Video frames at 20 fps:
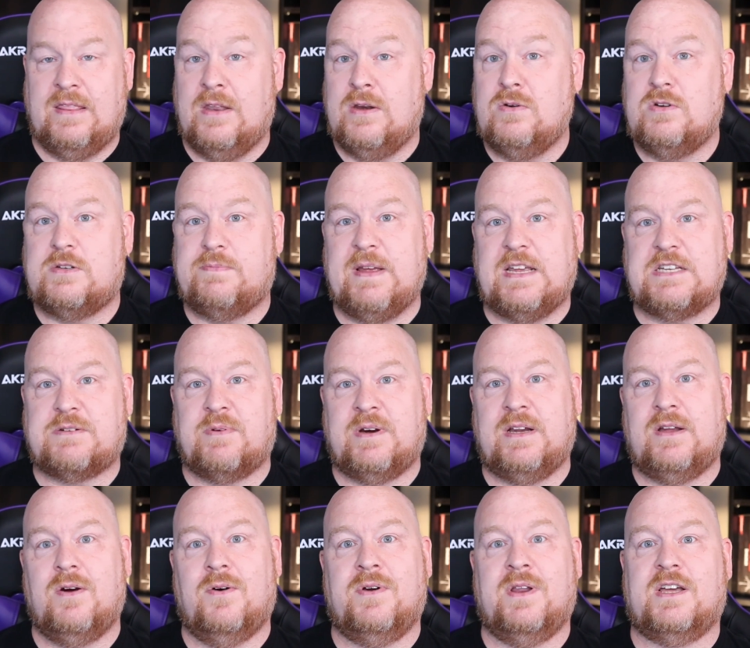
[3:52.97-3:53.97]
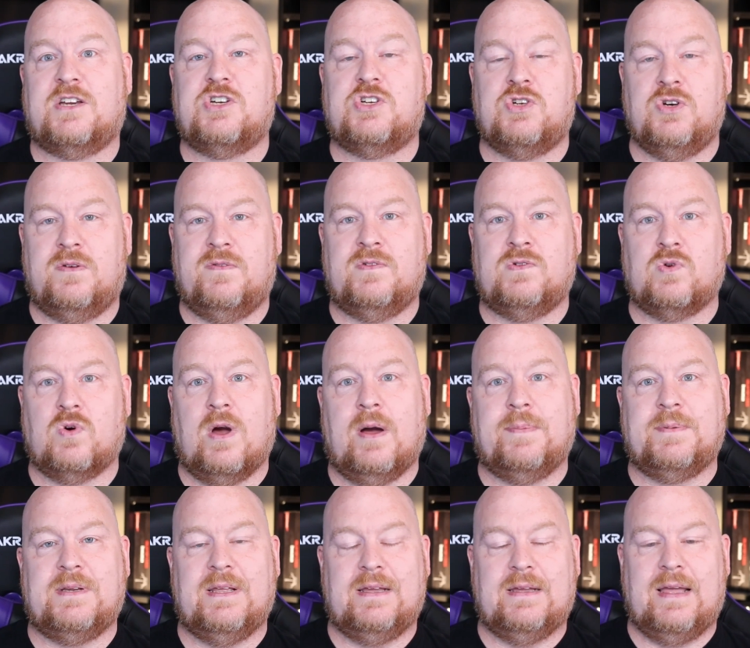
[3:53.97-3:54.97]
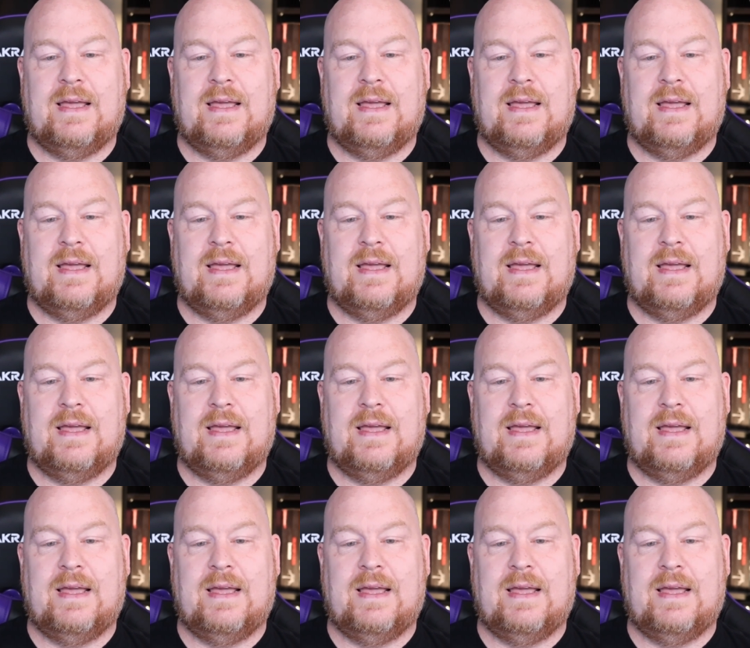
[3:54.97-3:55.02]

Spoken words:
the new Space Marine Codex should have dropped